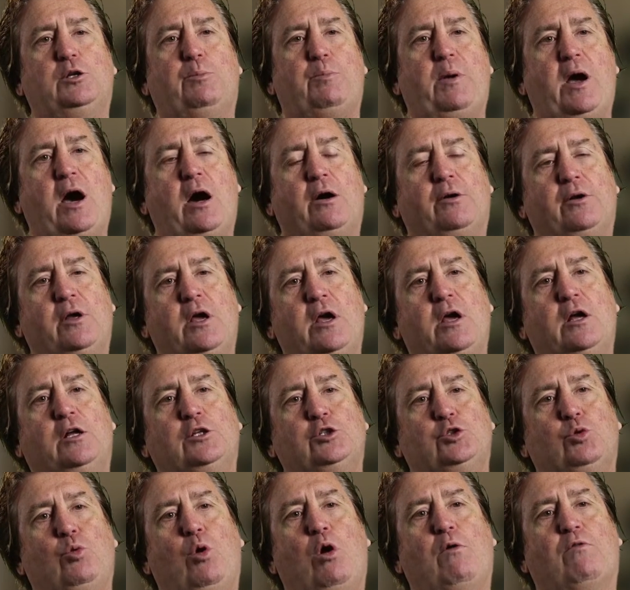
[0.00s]
about,
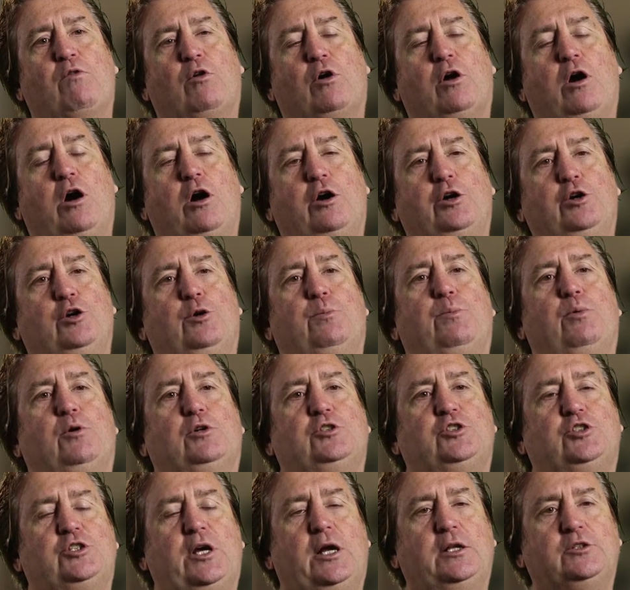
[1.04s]
to over
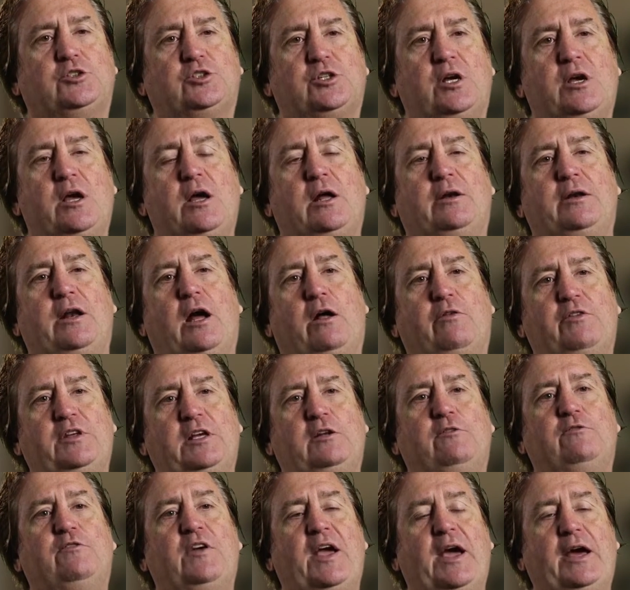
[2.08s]
100%. Now, the
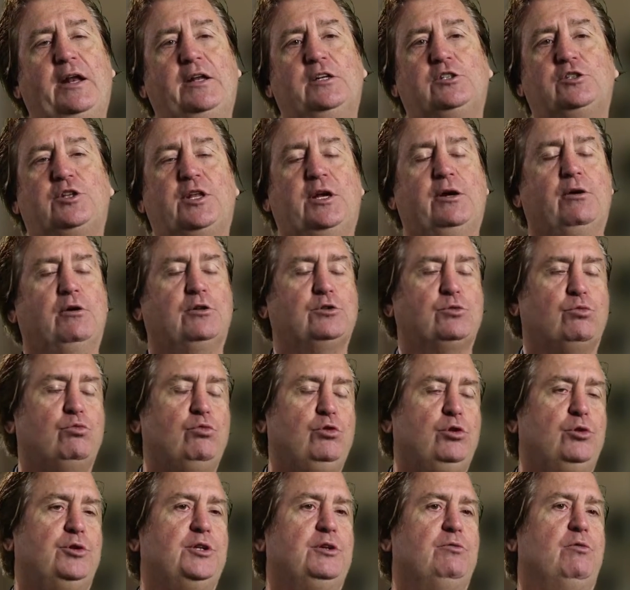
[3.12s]
advantage there is
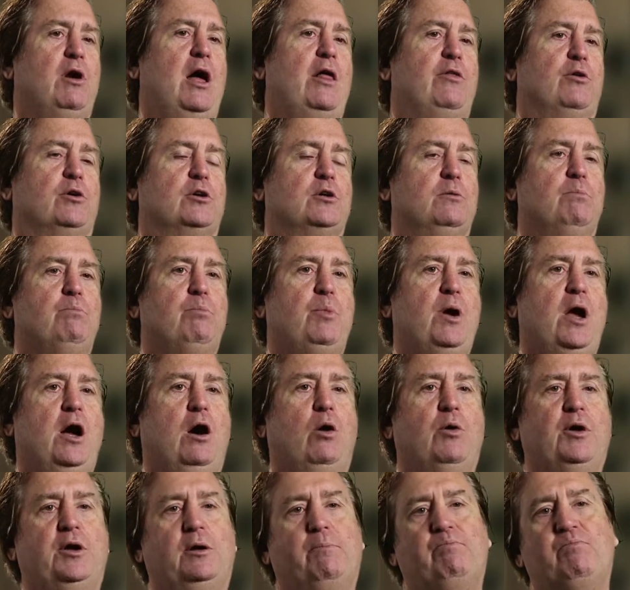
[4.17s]
really rather
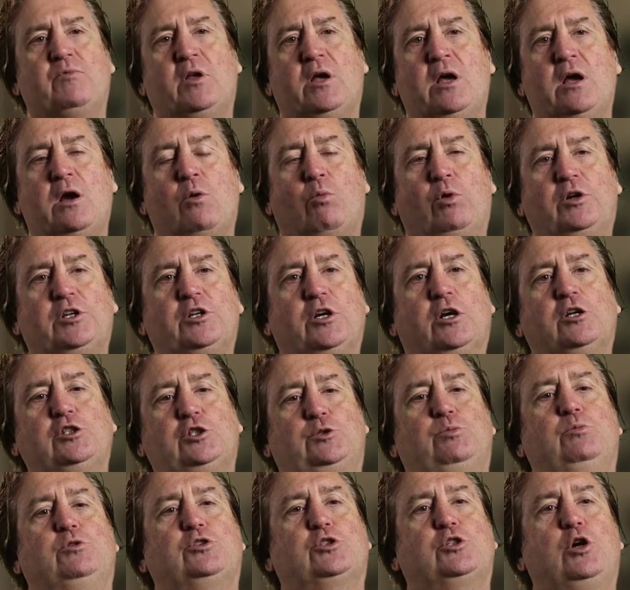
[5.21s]
compelling. When
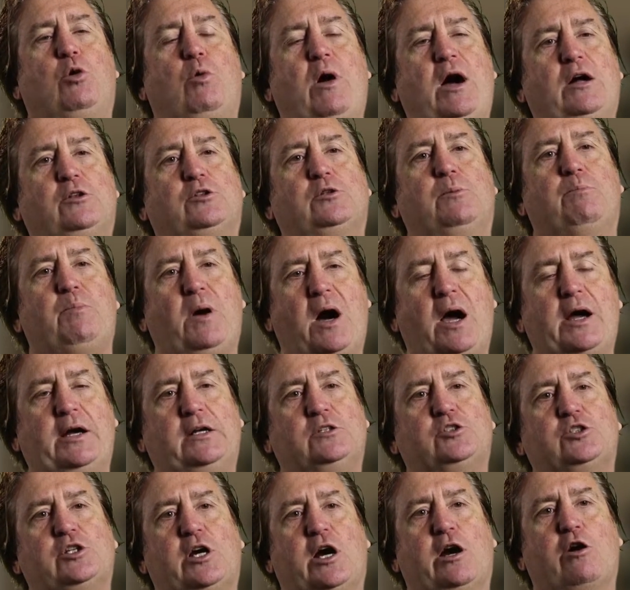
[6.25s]
customers go out to buy
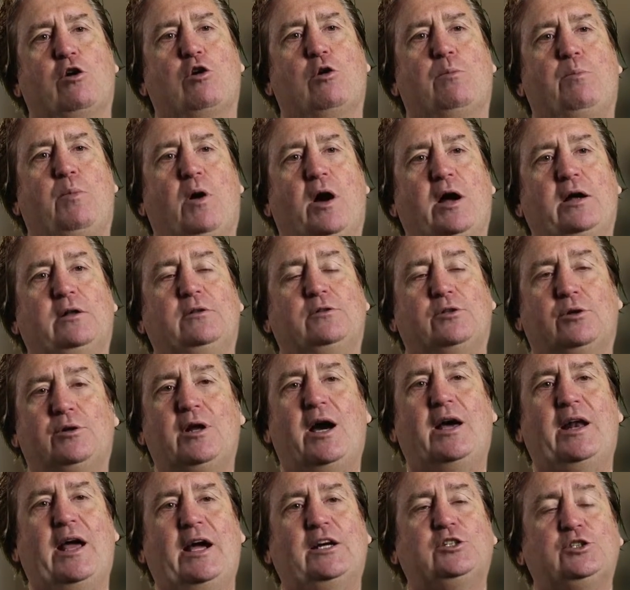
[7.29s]
a terabyte, they're
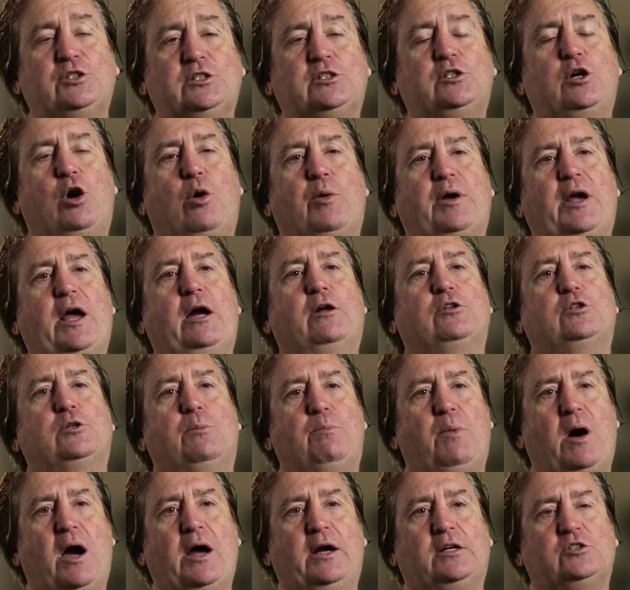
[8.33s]
not actually going out to
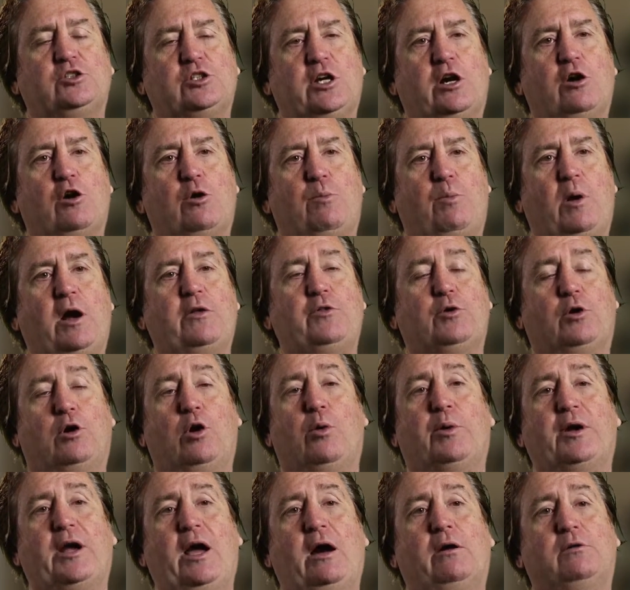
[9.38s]
buy a terabyte. They're
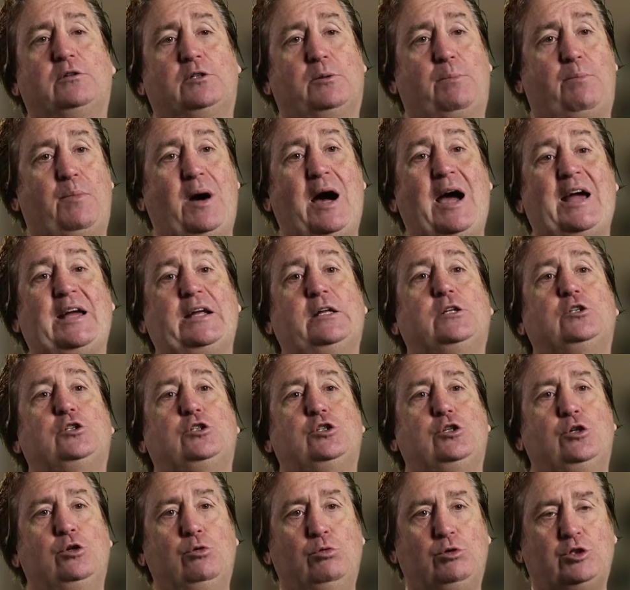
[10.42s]
going out to buy
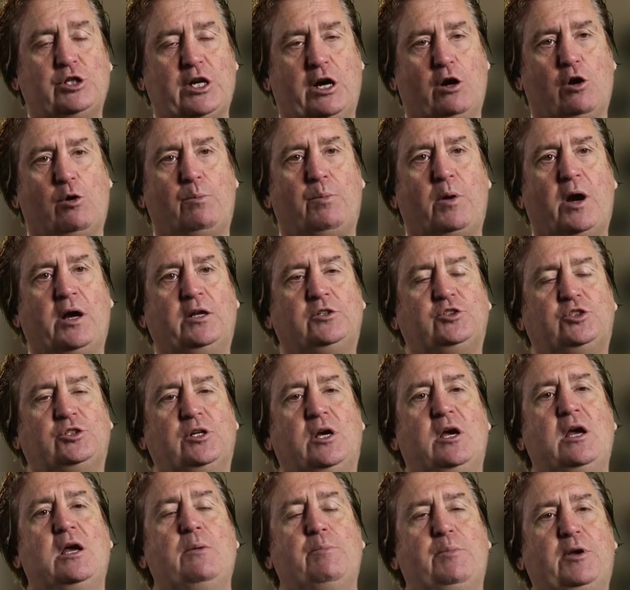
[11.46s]
2 terabytes
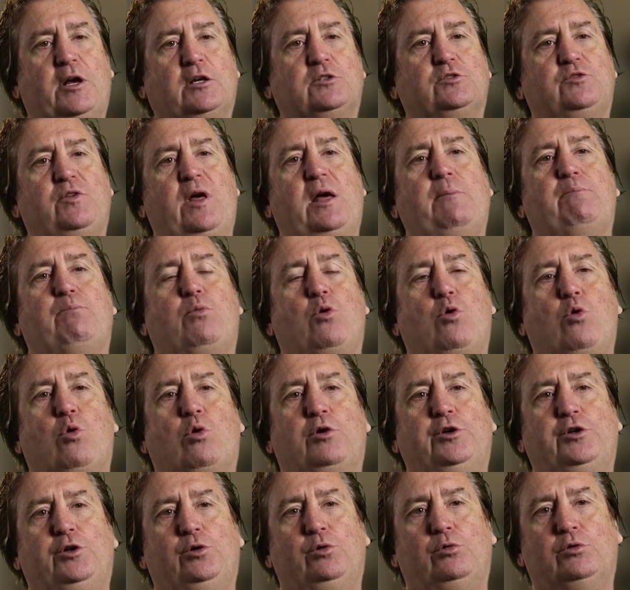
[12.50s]
because of that
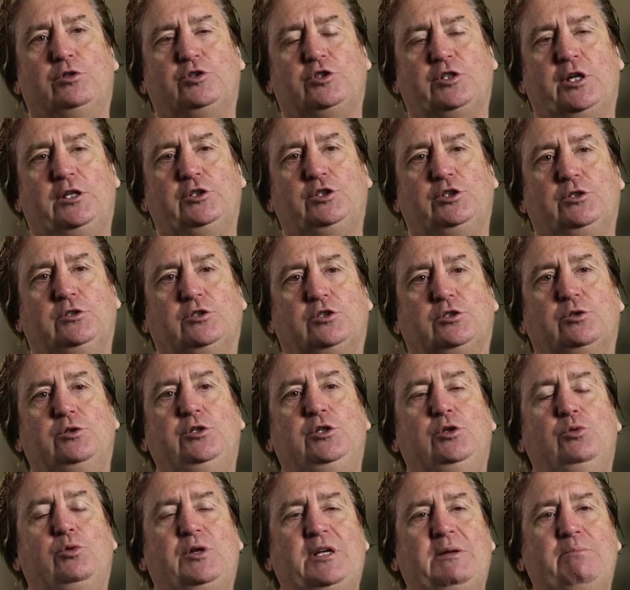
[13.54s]
poor utilization. So
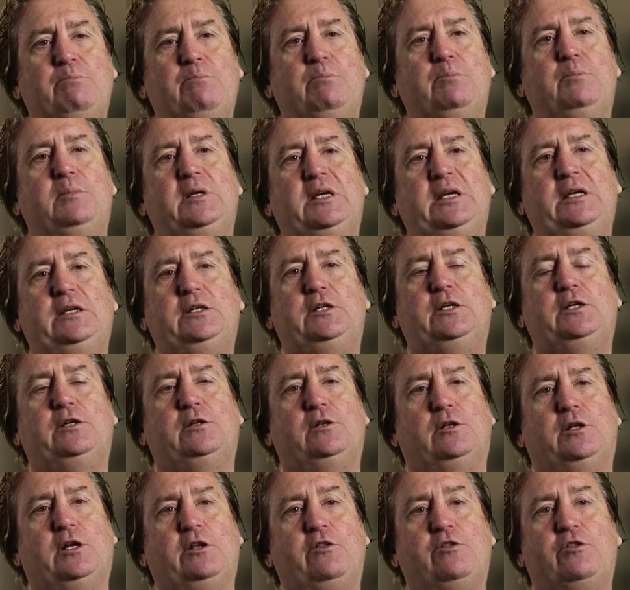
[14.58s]
you
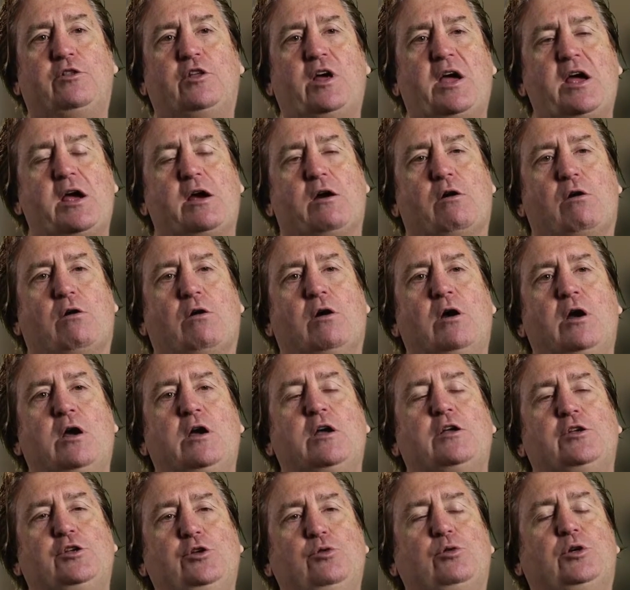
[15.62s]
immediately there,
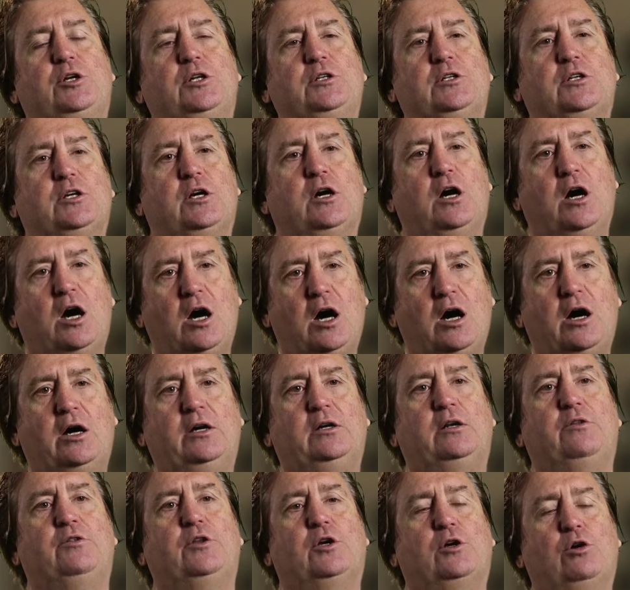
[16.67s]
you can
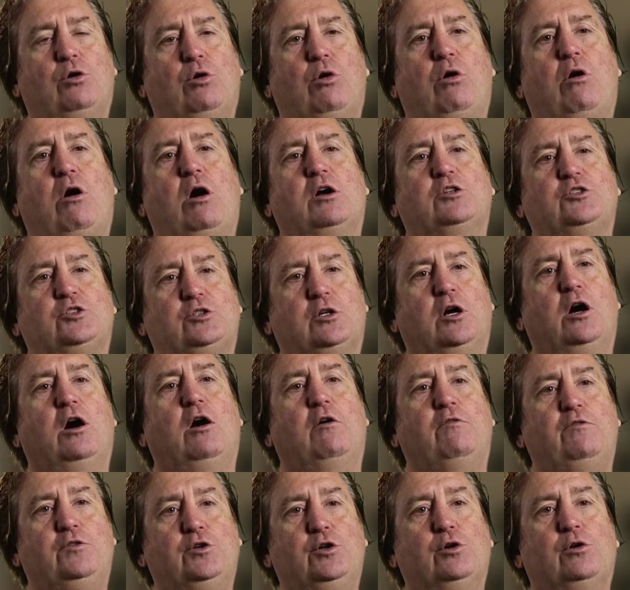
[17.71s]
cut the cost
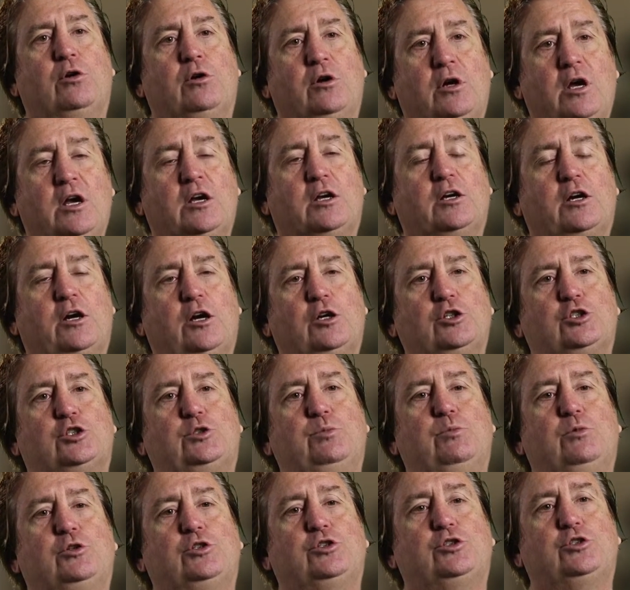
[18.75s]
of your
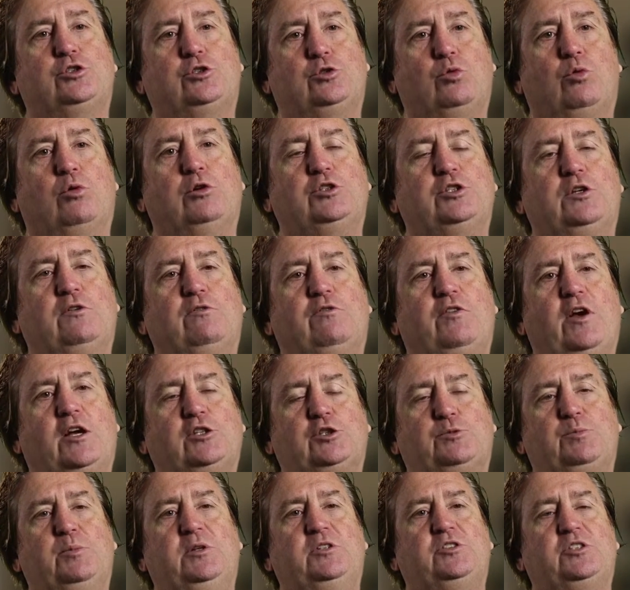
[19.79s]
customer storage
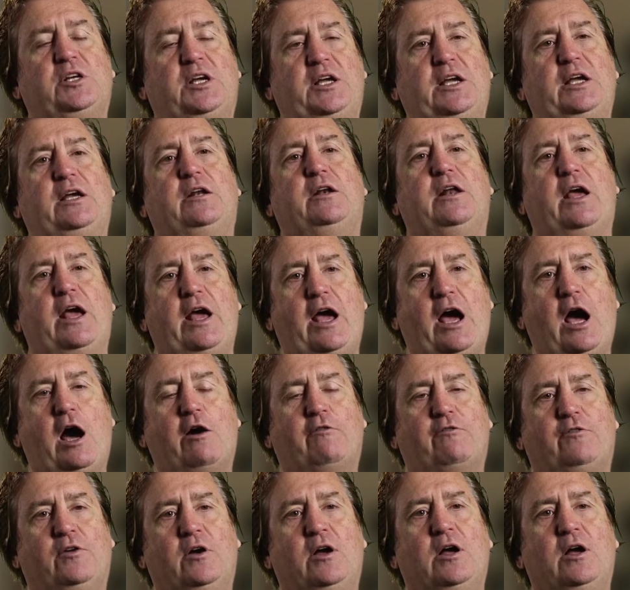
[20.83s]
investments in half.